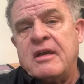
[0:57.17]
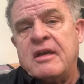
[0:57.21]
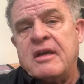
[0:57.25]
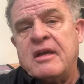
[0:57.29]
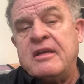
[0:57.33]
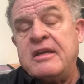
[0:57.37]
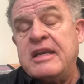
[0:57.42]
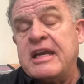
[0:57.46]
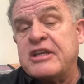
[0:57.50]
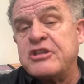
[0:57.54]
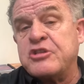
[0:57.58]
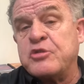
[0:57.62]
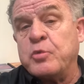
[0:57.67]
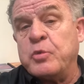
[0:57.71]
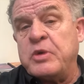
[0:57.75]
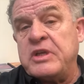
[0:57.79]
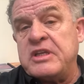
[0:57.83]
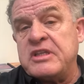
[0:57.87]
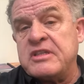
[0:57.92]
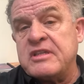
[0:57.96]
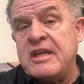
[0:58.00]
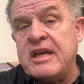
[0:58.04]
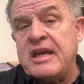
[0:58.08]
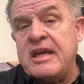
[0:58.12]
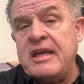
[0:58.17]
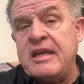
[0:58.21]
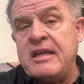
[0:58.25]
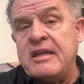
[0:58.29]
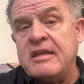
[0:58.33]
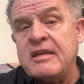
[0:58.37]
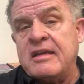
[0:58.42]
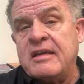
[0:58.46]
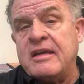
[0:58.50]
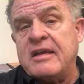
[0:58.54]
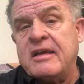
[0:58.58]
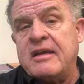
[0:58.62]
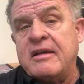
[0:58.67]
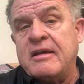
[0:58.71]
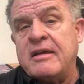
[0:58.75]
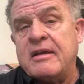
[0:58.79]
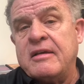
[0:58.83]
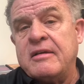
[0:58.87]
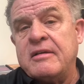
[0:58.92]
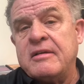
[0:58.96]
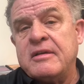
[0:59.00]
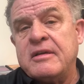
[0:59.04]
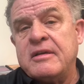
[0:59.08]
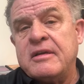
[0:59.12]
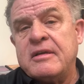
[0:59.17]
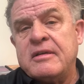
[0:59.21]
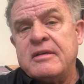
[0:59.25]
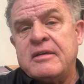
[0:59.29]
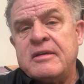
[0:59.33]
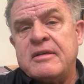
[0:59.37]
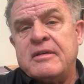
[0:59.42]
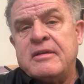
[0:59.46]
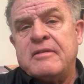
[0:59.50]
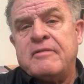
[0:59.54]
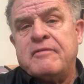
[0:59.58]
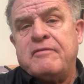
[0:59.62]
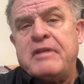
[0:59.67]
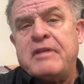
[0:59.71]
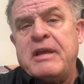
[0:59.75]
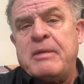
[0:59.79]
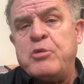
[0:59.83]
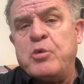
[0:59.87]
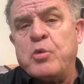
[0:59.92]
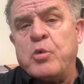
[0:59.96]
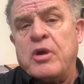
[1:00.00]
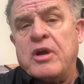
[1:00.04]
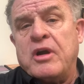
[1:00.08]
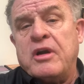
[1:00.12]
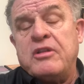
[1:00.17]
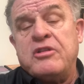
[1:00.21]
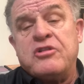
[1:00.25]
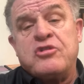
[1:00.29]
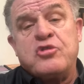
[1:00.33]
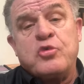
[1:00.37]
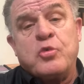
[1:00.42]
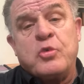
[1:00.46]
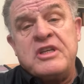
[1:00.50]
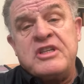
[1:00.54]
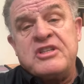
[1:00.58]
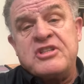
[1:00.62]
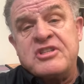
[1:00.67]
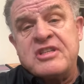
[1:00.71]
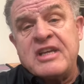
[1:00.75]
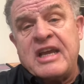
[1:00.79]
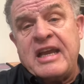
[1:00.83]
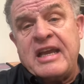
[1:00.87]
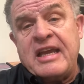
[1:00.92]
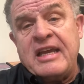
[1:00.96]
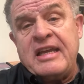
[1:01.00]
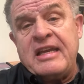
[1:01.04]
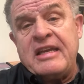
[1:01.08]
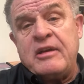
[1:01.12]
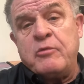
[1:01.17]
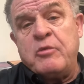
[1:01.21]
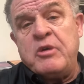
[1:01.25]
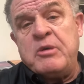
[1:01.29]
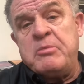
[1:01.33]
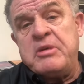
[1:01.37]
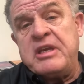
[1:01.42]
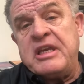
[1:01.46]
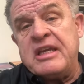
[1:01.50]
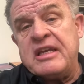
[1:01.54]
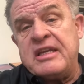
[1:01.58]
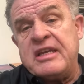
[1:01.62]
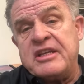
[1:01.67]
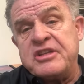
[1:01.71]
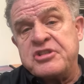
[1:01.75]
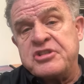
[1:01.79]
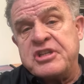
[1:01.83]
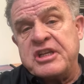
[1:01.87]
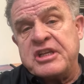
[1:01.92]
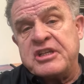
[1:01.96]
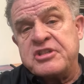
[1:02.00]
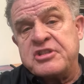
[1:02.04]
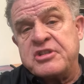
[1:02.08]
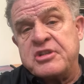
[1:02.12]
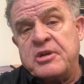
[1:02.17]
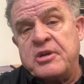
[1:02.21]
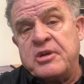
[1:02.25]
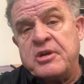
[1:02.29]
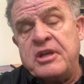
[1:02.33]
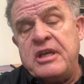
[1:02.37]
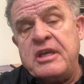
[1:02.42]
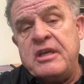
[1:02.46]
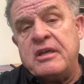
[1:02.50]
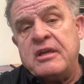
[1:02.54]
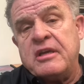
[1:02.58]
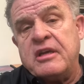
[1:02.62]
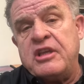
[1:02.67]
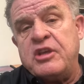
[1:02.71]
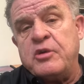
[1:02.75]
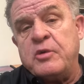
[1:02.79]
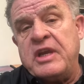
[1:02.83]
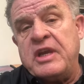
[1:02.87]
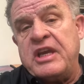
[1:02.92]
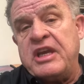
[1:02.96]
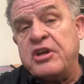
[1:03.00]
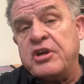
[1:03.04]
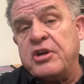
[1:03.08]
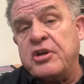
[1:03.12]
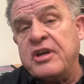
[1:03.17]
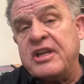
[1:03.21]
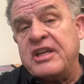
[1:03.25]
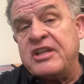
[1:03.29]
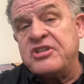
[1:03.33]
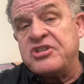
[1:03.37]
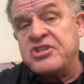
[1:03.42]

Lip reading: next Wednesday, February the 22nd. We begin at 6:30. You enter in